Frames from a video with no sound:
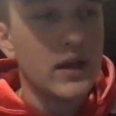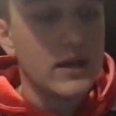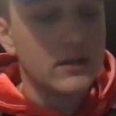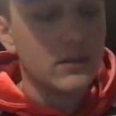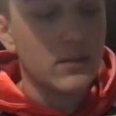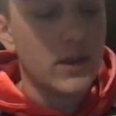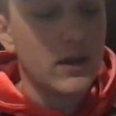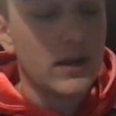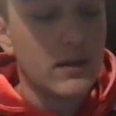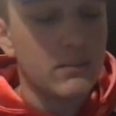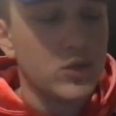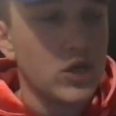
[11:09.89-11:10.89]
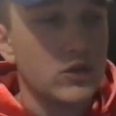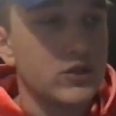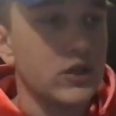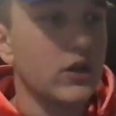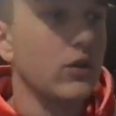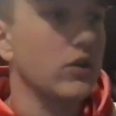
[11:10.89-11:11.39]
is a man named
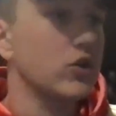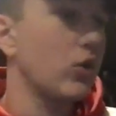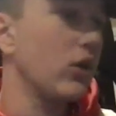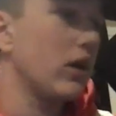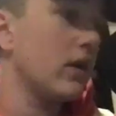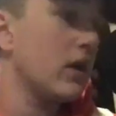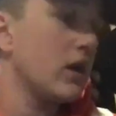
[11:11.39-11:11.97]
Justin Curatola.